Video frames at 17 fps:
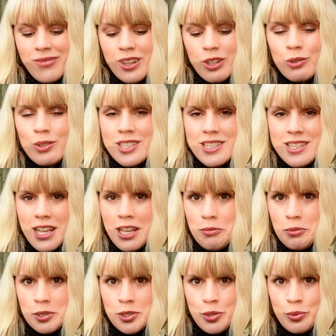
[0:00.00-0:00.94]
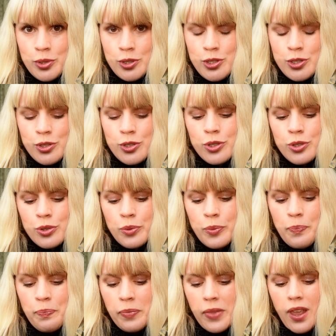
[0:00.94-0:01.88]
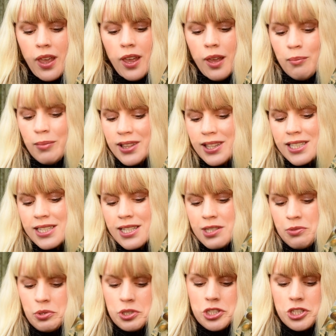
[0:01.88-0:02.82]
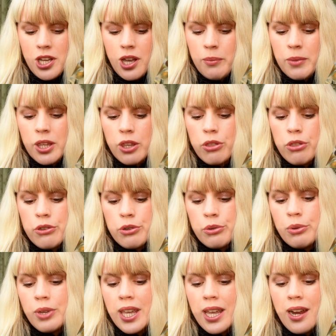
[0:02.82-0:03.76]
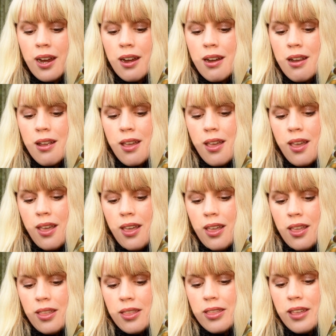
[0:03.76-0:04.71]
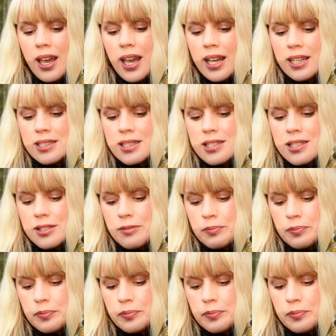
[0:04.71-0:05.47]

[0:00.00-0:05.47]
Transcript: You decide what you want to do. But this is what's coming through here, that